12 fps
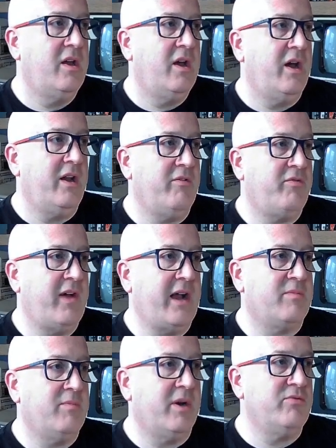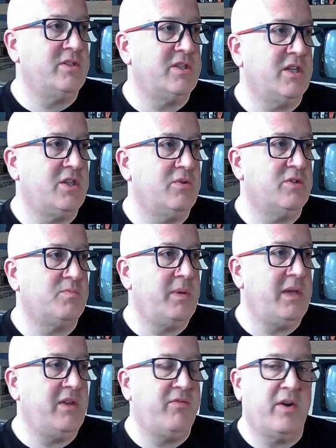and in fact my reset
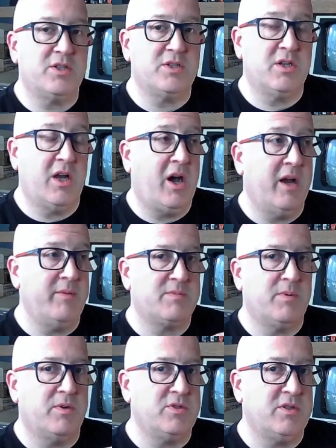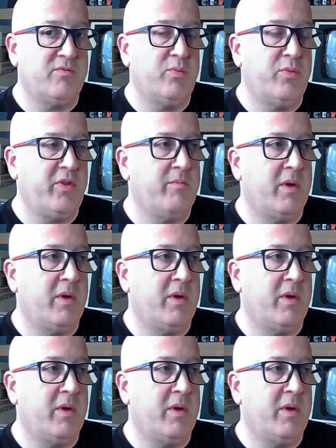USB function I'm exposing from within